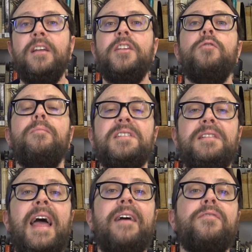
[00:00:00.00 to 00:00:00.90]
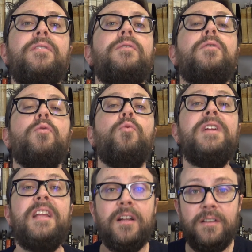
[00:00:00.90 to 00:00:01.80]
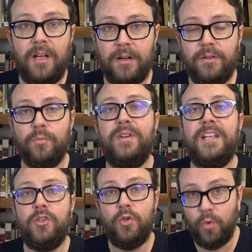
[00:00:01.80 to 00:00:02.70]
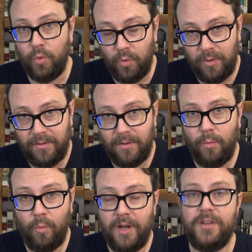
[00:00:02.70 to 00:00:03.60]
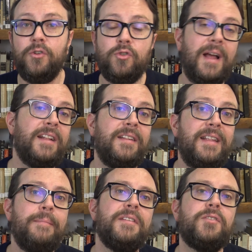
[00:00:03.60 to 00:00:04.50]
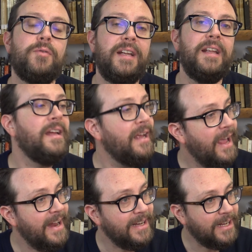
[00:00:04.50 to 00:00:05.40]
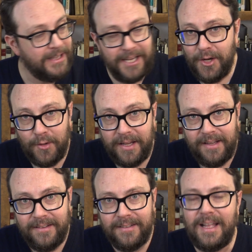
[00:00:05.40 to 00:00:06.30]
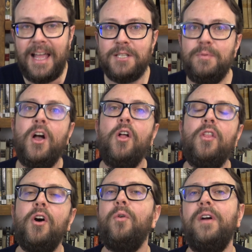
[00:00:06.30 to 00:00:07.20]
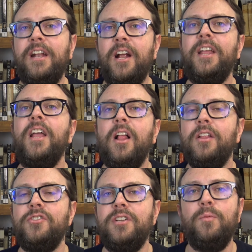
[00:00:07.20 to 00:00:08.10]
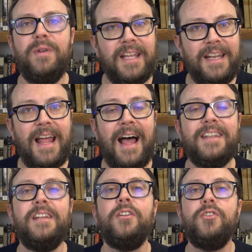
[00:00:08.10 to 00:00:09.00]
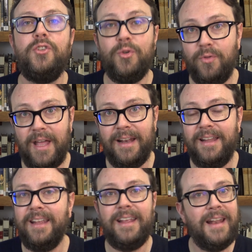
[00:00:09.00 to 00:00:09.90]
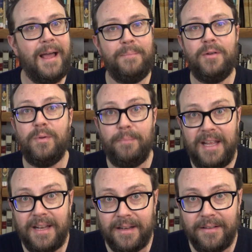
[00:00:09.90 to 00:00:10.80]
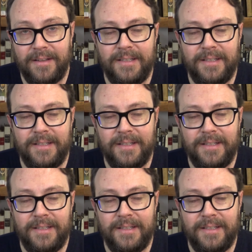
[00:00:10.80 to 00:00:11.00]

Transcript: You must have to redo what you're trying to demonstrate. And clearly, as we all know, in archaeology, we cannot do that. It cannot be repeated.